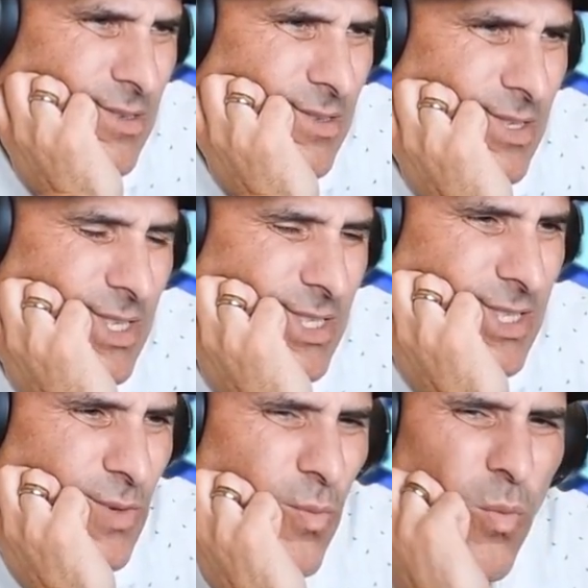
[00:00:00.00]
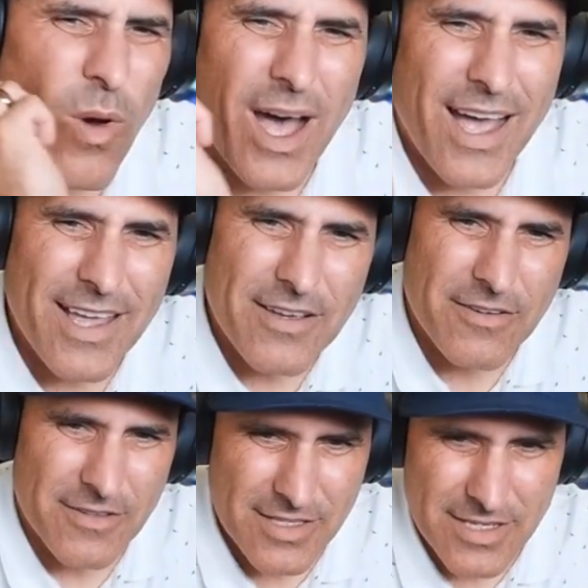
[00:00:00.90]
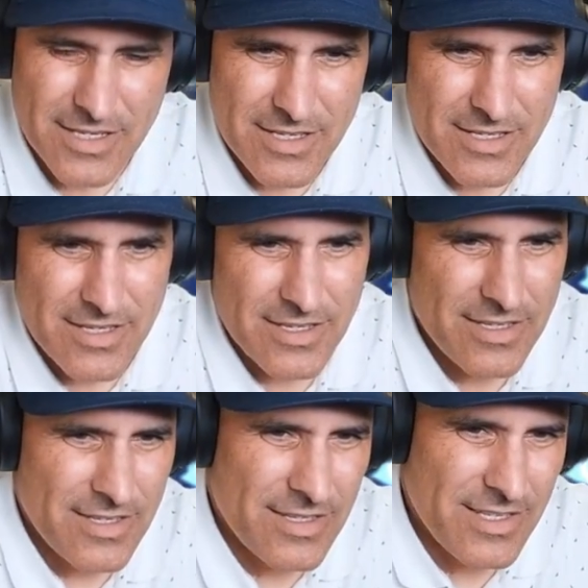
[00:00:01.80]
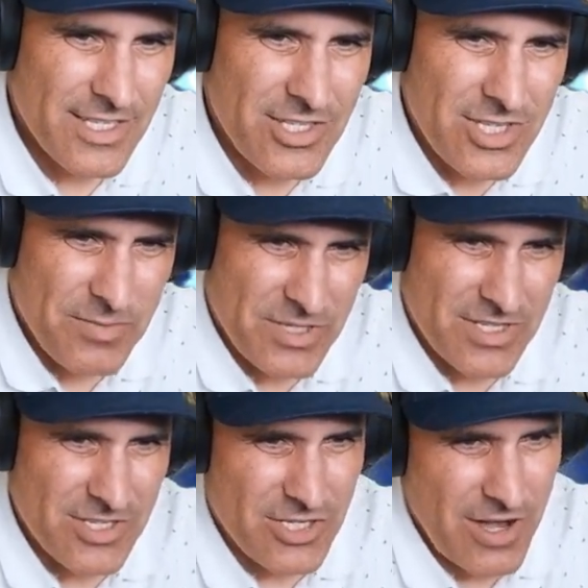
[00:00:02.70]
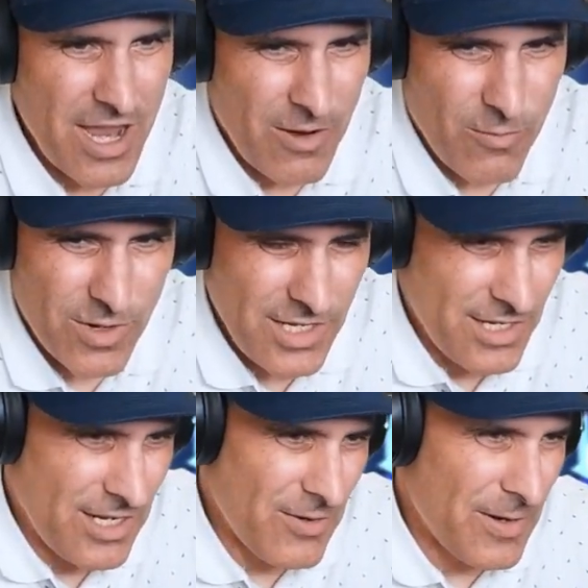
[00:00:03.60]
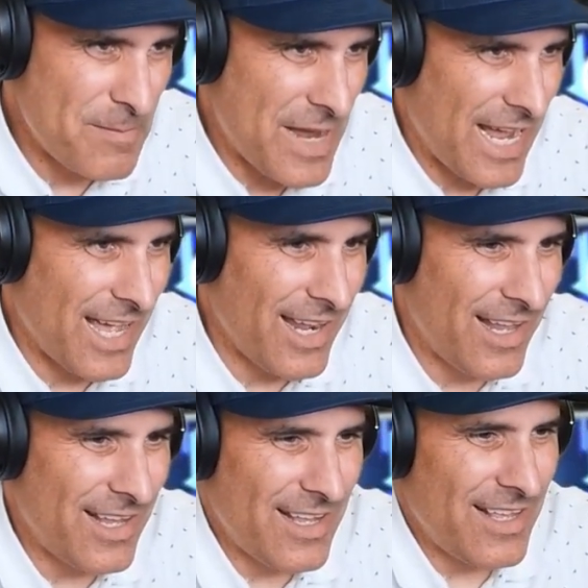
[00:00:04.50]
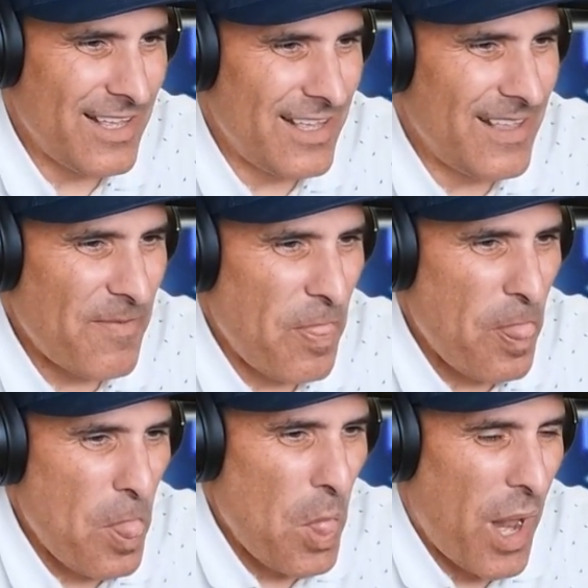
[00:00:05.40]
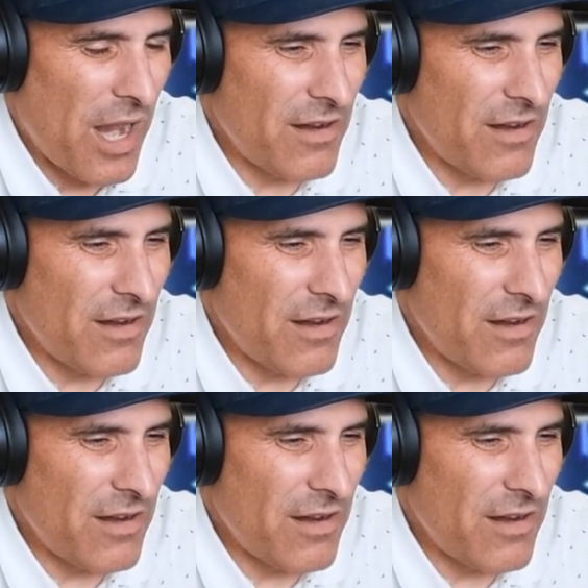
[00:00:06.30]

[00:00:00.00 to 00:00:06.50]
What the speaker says: That's just wild. Egyptian Drake, what are you doing, man? I don't